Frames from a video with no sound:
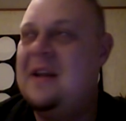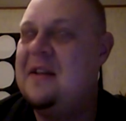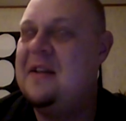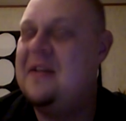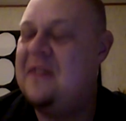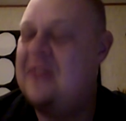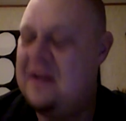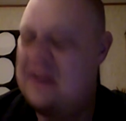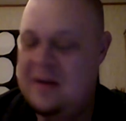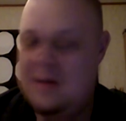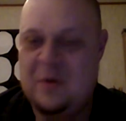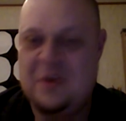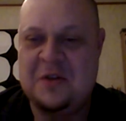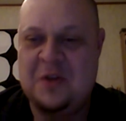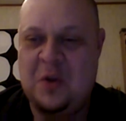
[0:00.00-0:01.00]
I think it
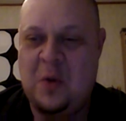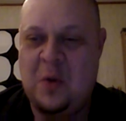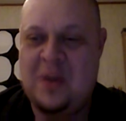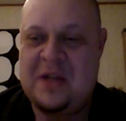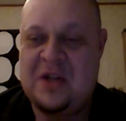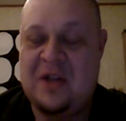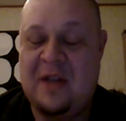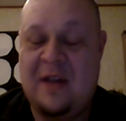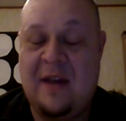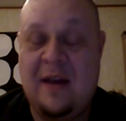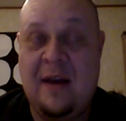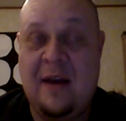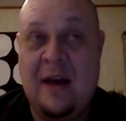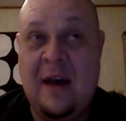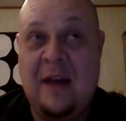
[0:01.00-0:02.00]
was on Twitch, and
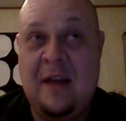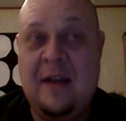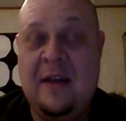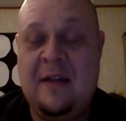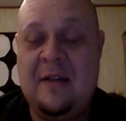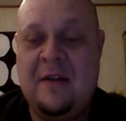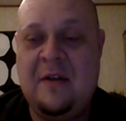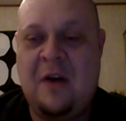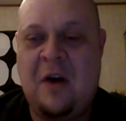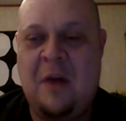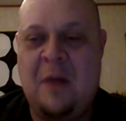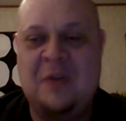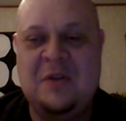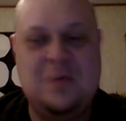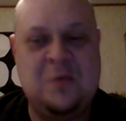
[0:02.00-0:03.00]
the the
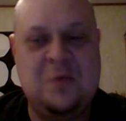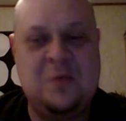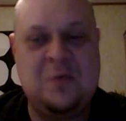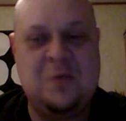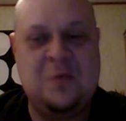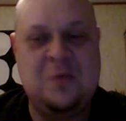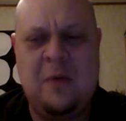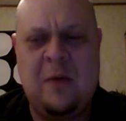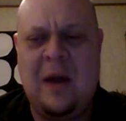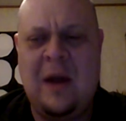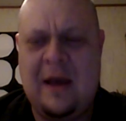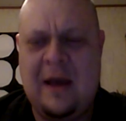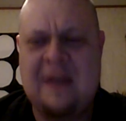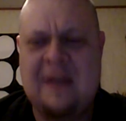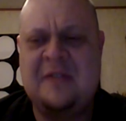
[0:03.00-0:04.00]
comments were saying, "Well,
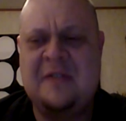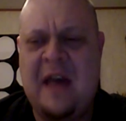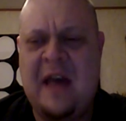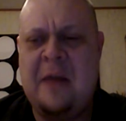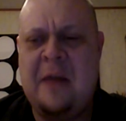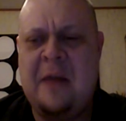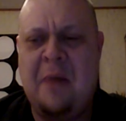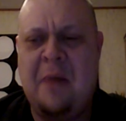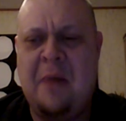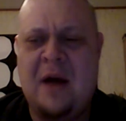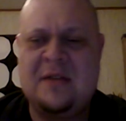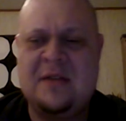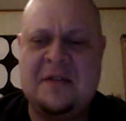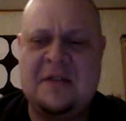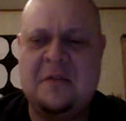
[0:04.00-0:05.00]
I guess the end
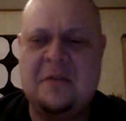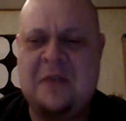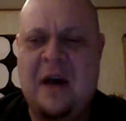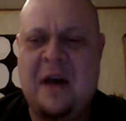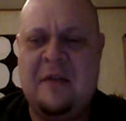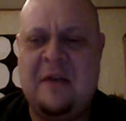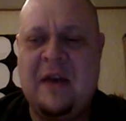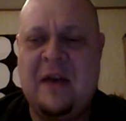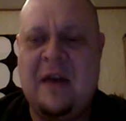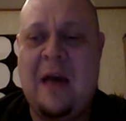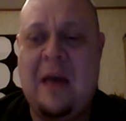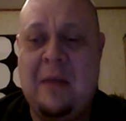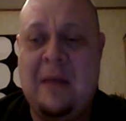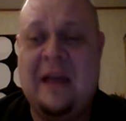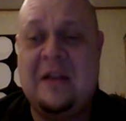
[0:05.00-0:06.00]
boss is comes kind of a
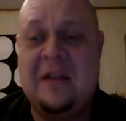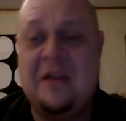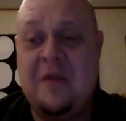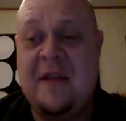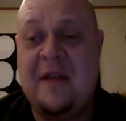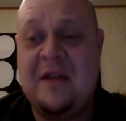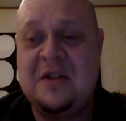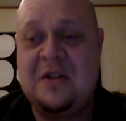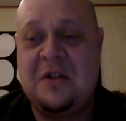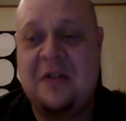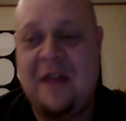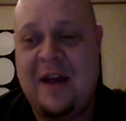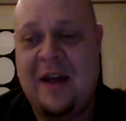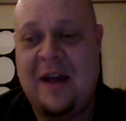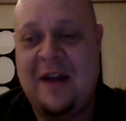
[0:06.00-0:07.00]
gambling intervention
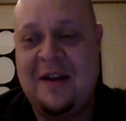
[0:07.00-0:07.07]
then."